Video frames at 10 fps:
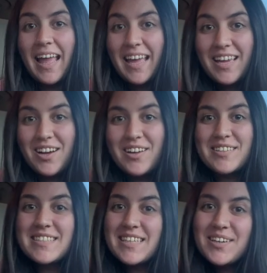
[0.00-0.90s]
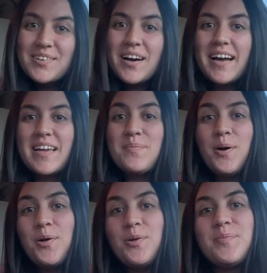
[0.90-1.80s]
Hey y'all, so I
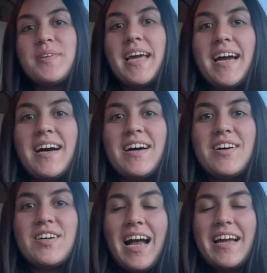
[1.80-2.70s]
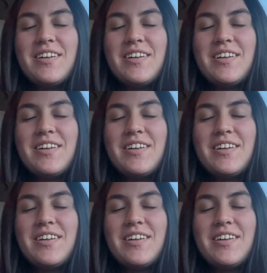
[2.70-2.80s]
am home now.